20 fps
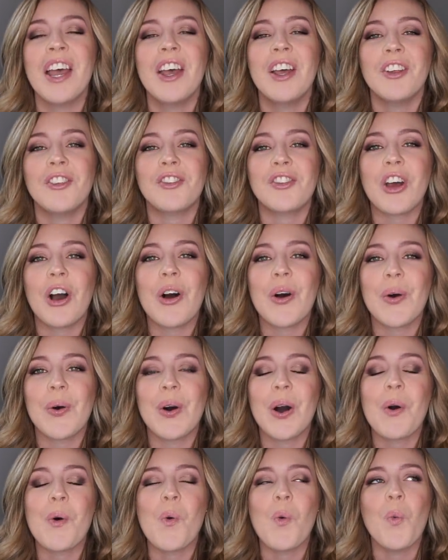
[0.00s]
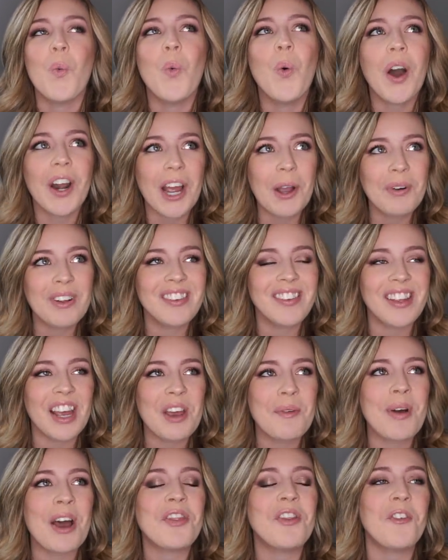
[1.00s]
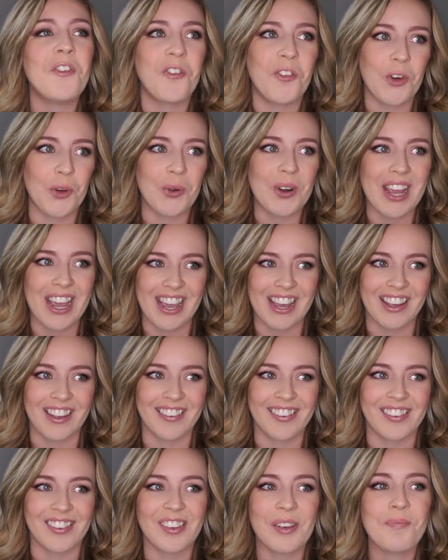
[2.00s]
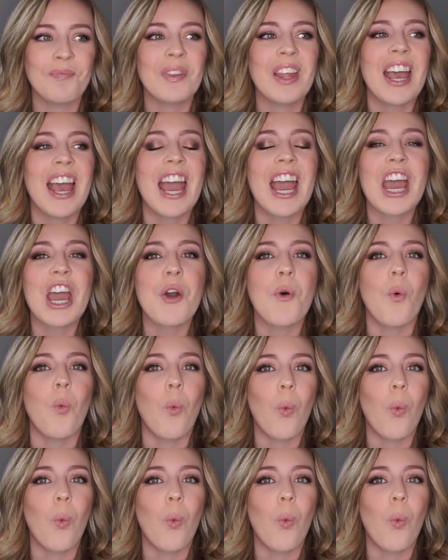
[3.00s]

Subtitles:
So what I would say about the food is it